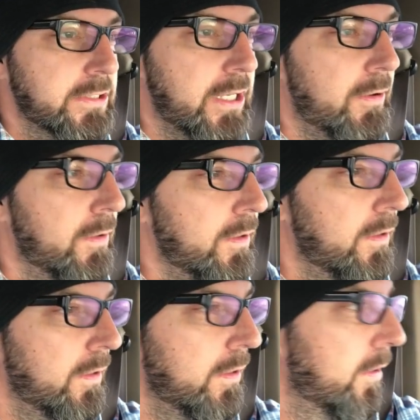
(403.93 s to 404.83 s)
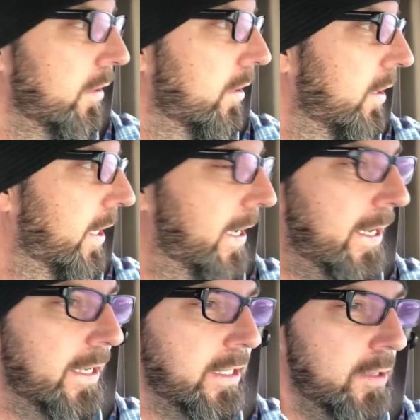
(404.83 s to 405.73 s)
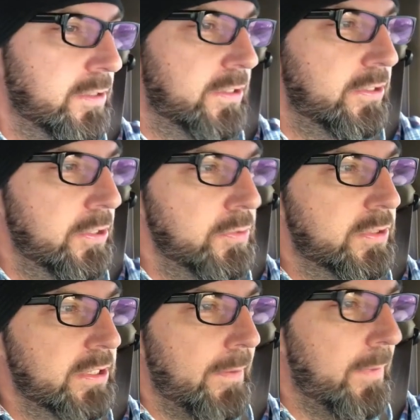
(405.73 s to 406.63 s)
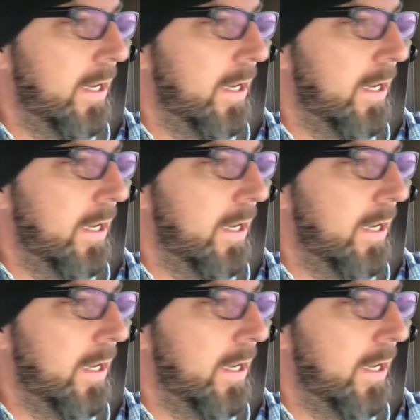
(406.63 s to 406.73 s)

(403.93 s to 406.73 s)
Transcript: So, uh, due to some